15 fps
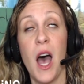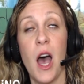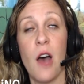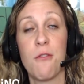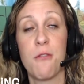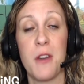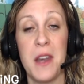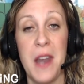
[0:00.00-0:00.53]

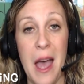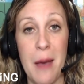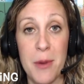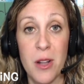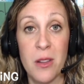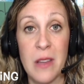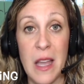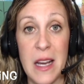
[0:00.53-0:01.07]

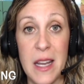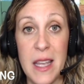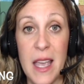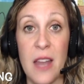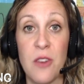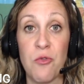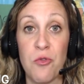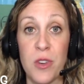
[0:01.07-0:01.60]
phenomenal lighting
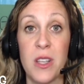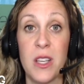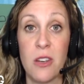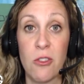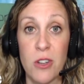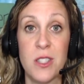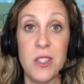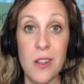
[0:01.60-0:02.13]
and really
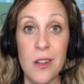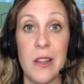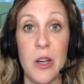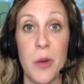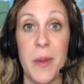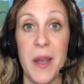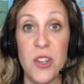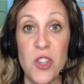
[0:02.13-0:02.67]
crystal
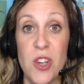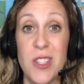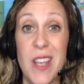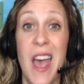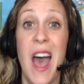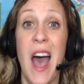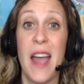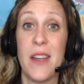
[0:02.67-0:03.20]
clear pictures,
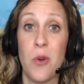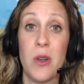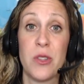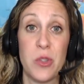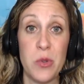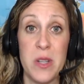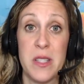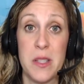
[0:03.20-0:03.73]
I
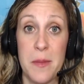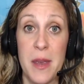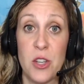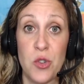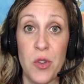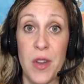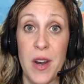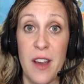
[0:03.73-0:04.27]
also need to make
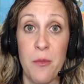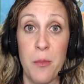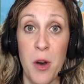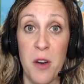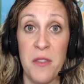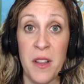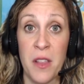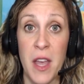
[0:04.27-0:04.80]
sure that I have
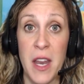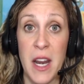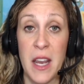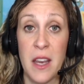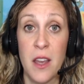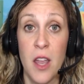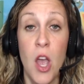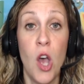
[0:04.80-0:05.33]
perfect
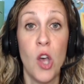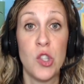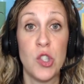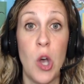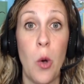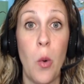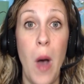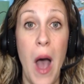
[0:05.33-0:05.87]
lighting.
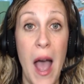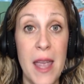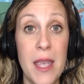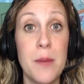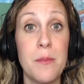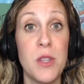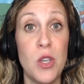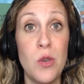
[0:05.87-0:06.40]
So I
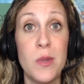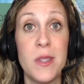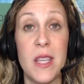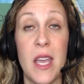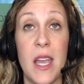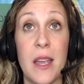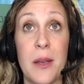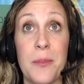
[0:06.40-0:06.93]
am
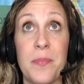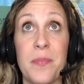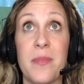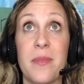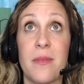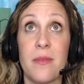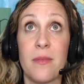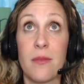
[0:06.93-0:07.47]
using
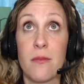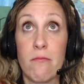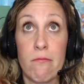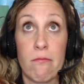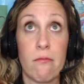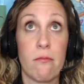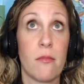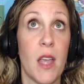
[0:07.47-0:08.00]

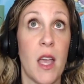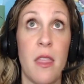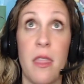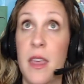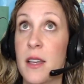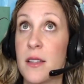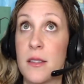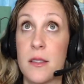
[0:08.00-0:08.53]

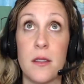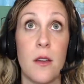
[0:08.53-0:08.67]
this